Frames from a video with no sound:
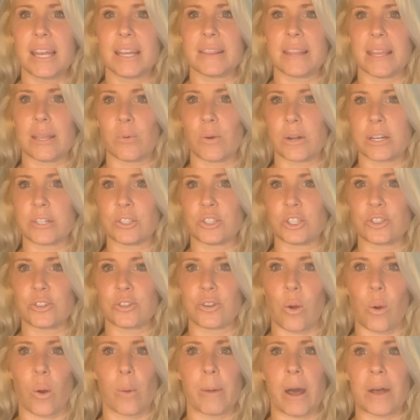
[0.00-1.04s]
They want to just
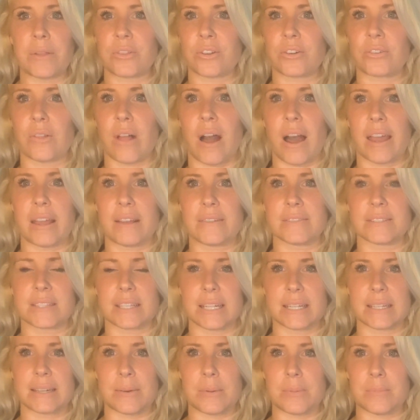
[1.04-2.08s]
go about their lives
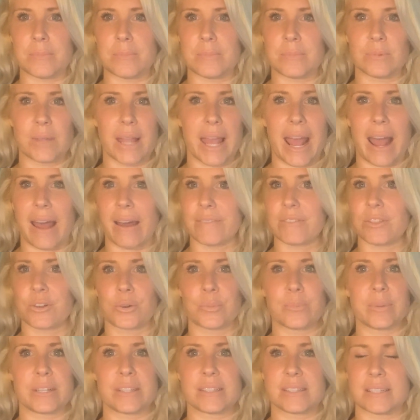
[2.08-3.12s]
and have their
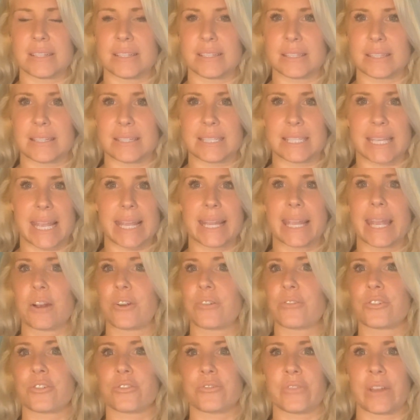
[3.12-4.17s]
business and take care
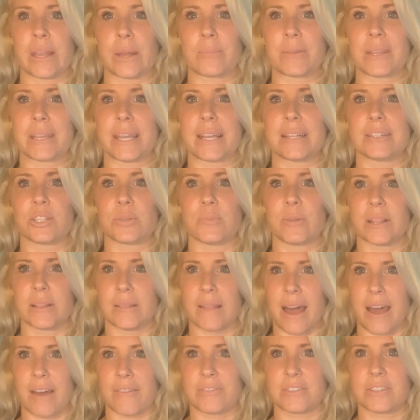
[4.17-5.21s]
of their family and to be
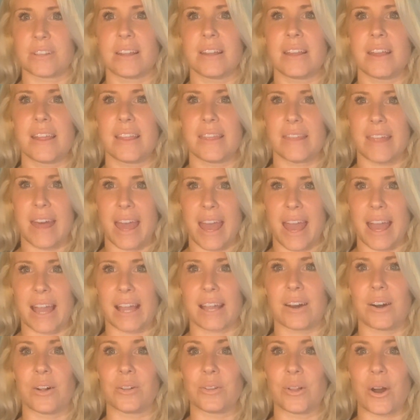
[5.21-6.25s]
left the heck
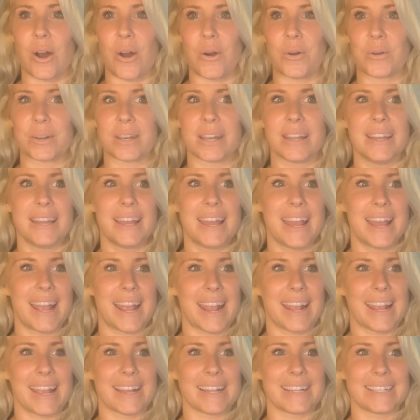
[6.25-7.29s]
alone.
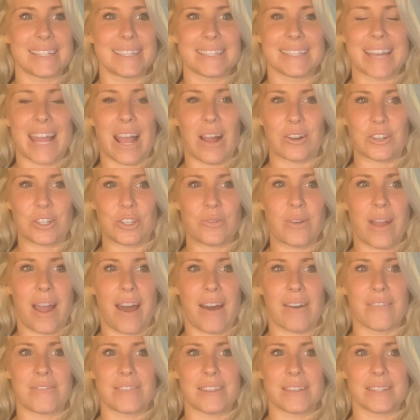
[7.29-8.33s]
And now you
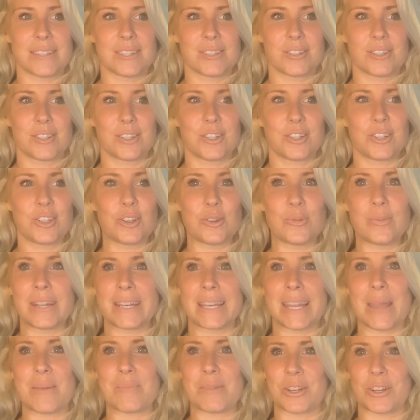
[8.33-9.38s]
have this Cuban
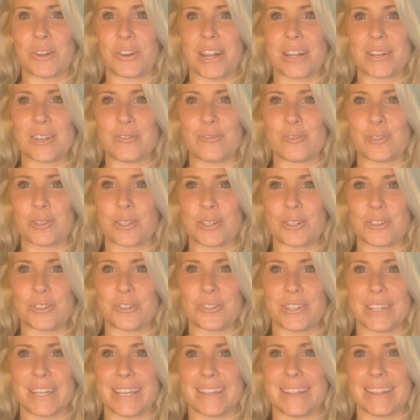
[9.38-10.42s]
immigrant who's
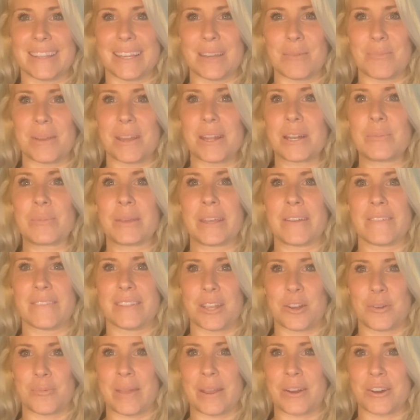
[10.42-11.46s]
literally the epitome of
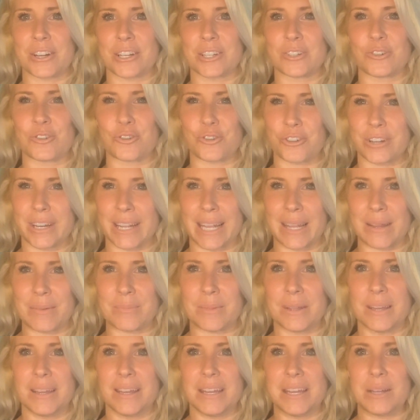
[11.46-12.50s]
the American
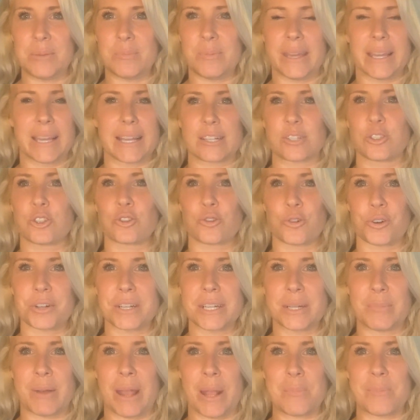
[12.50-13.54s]
dream being
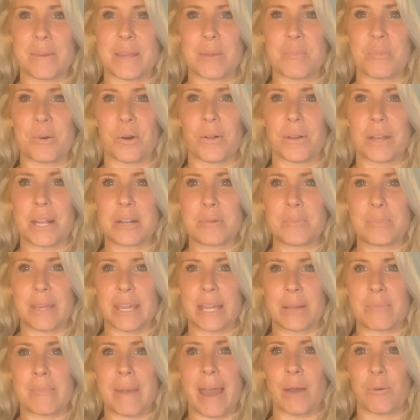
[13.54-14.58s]
extorted by people and
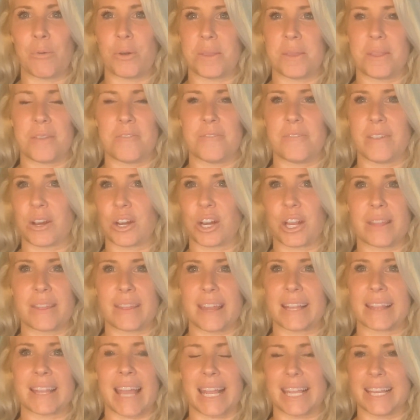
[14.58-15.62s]
being met with the very
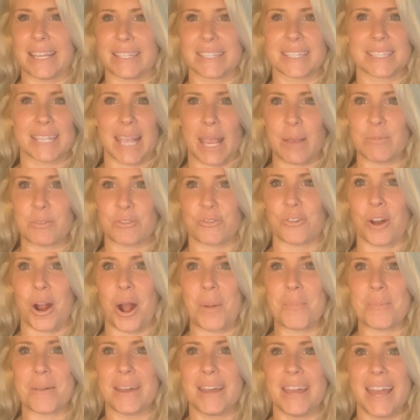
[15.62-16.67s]
thing that he escaped
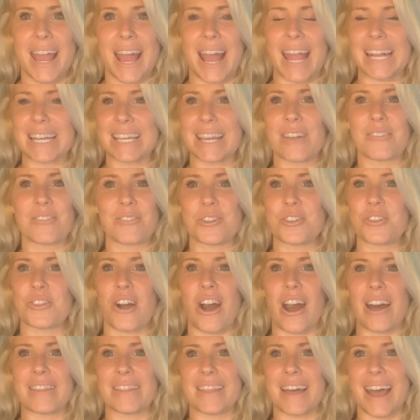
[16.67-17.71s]
from. I never
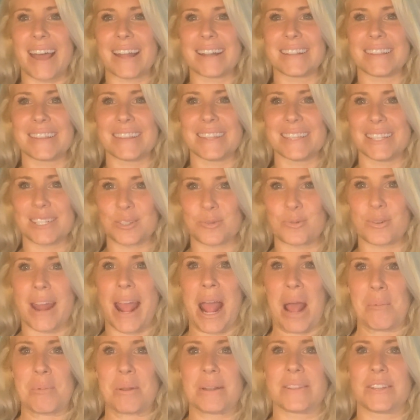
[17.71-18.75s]
thought that this would
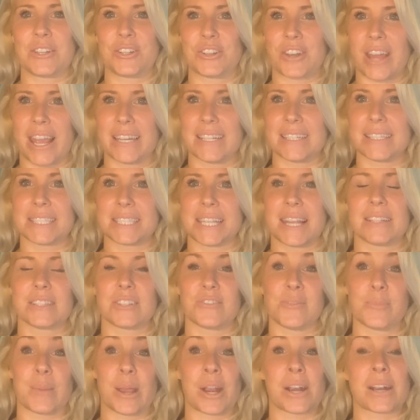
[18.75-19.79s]
happen in the United States of
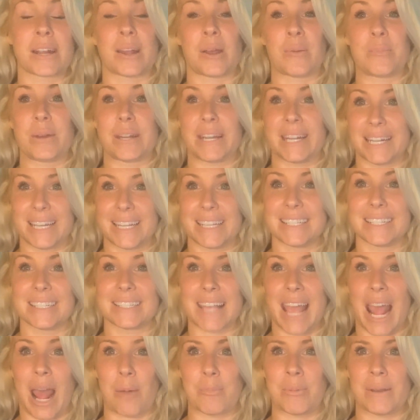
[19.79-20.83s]
America, but it is
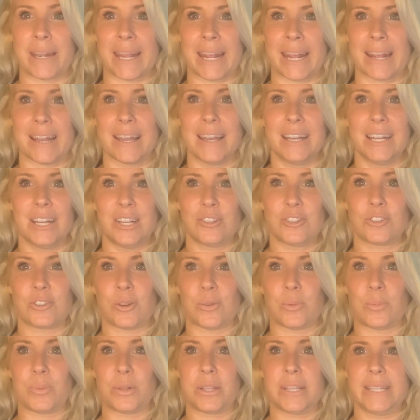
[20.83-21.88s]
happening.
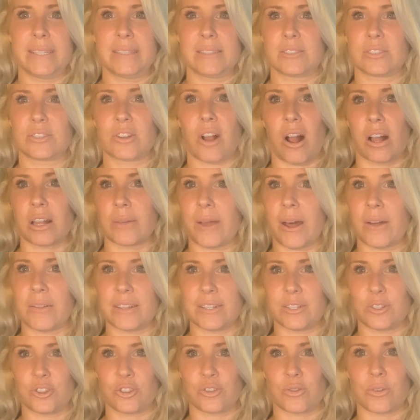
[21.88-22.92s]
So please talk about
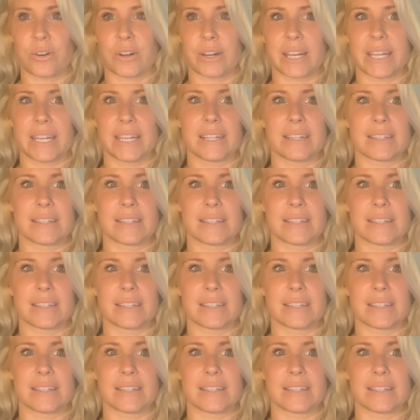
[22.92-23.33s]
this story.